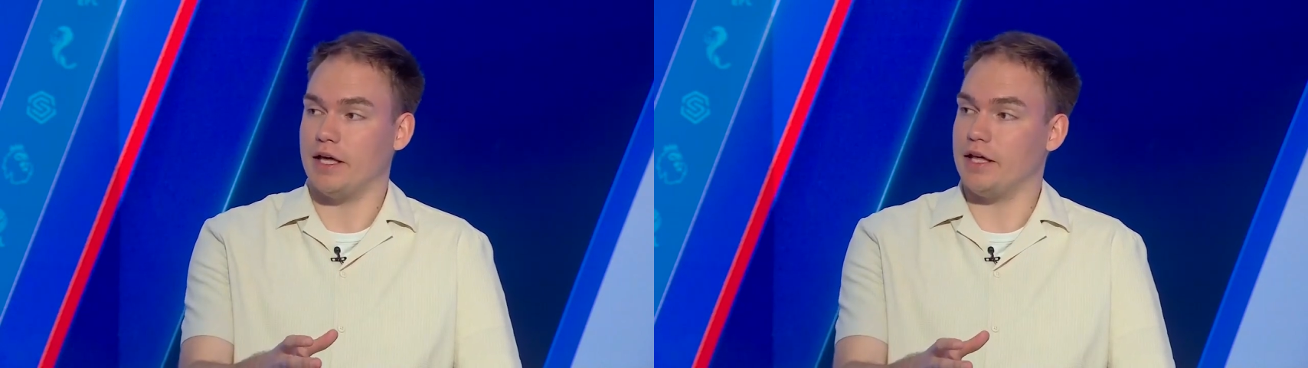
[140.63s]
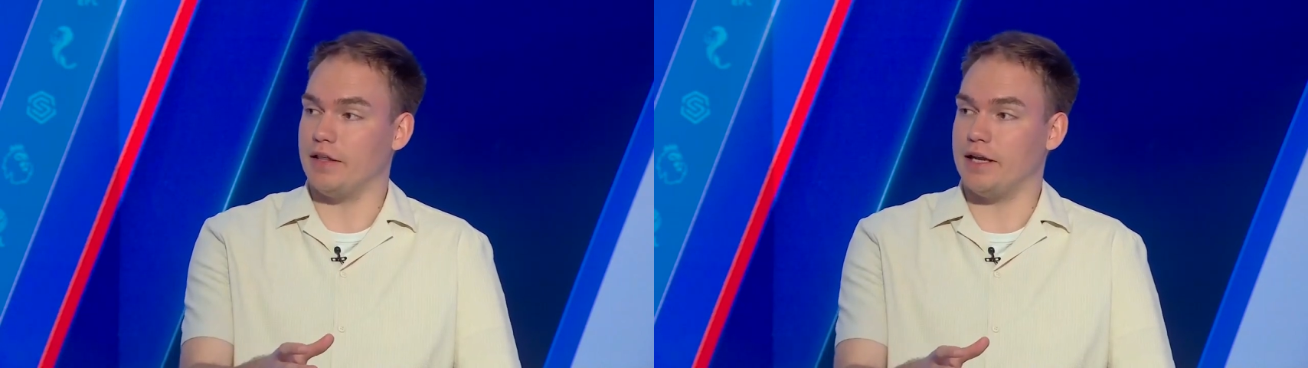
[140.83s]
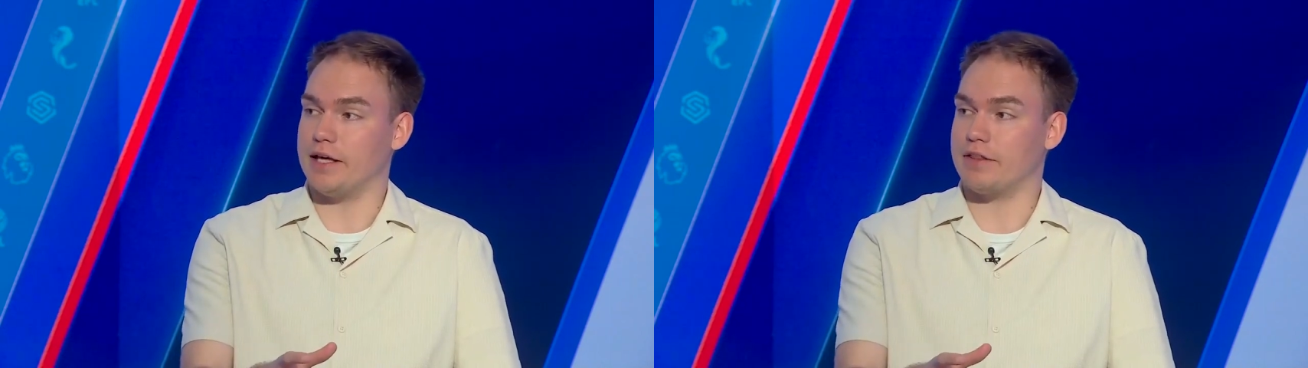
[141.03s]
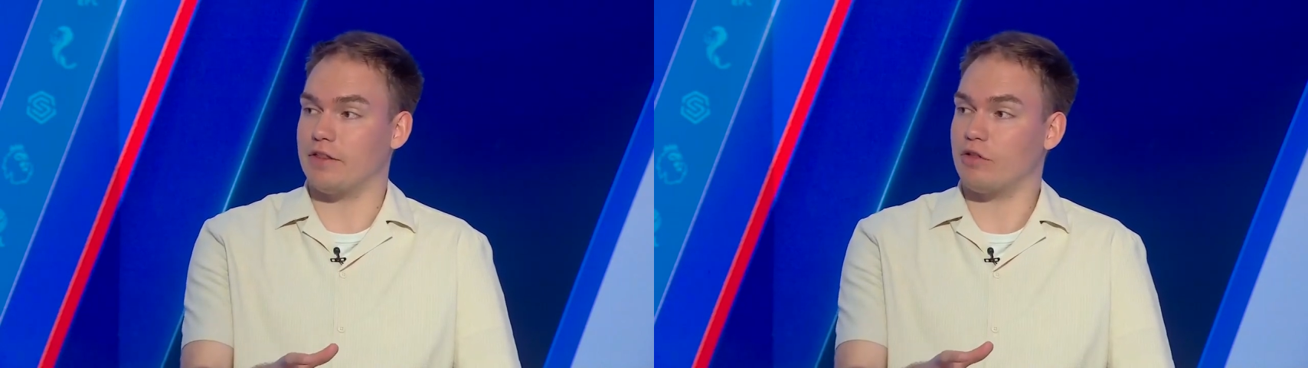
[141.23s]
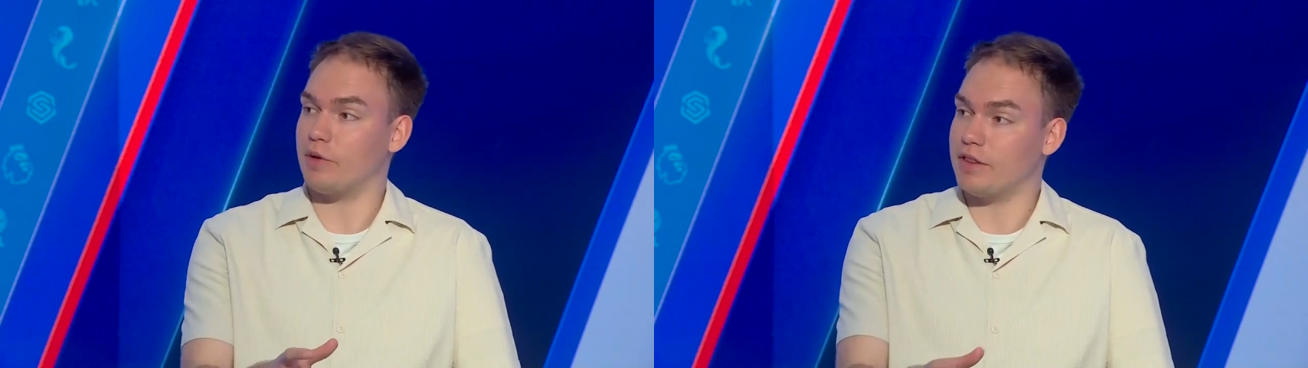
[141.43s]
in the league
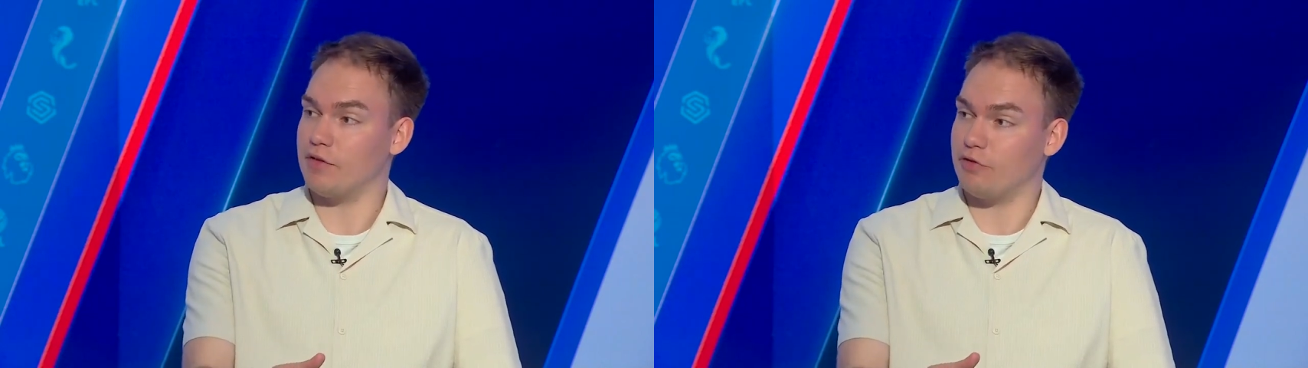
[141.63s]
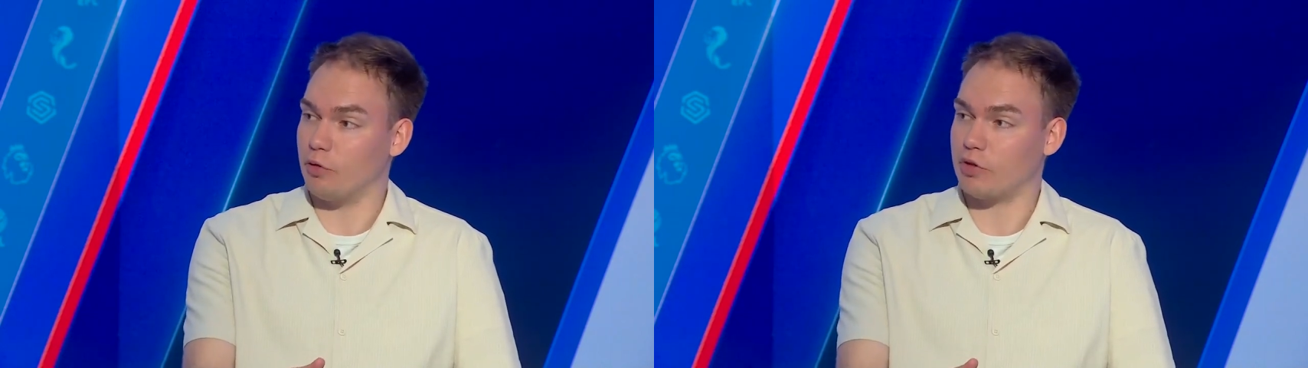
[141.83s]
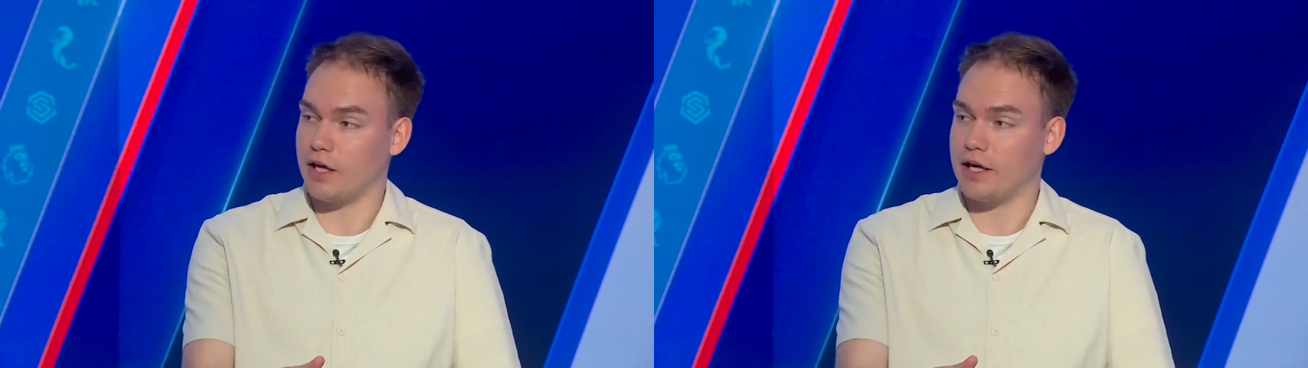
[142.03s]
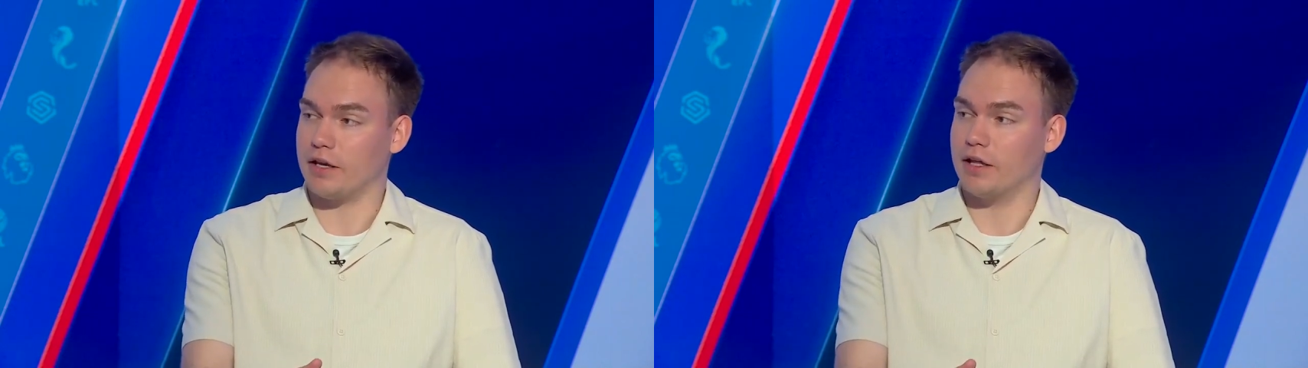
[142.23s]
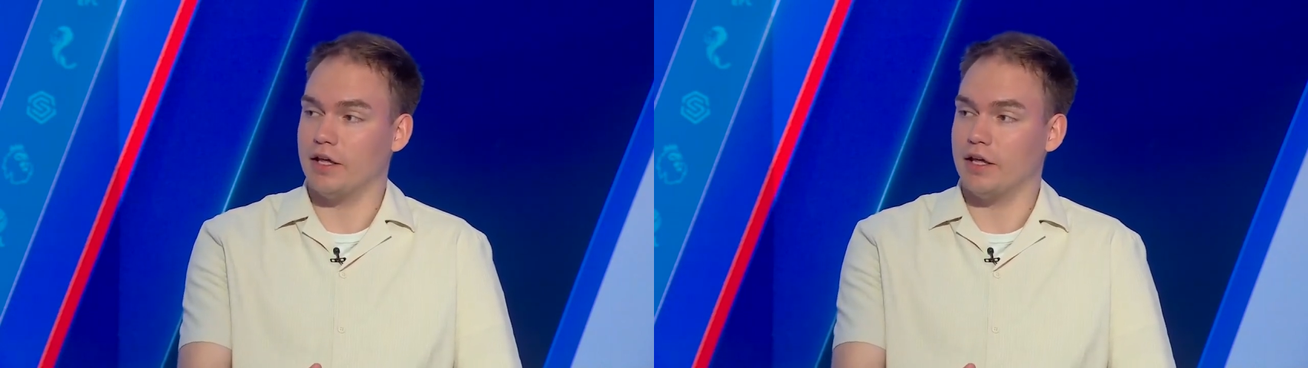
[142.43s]
since 2014.